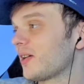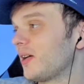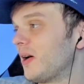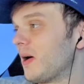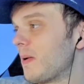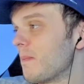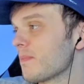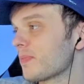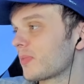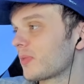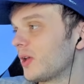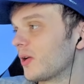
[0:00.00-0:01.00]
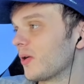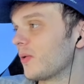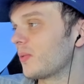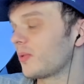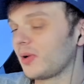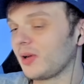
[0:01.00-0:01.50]
um, you know,
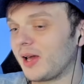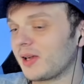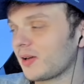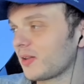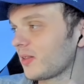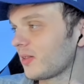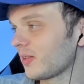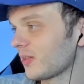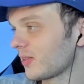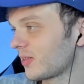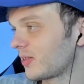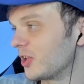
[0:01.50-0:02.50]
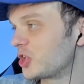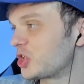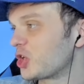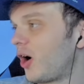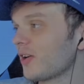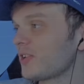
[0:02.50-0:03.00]
like, the chart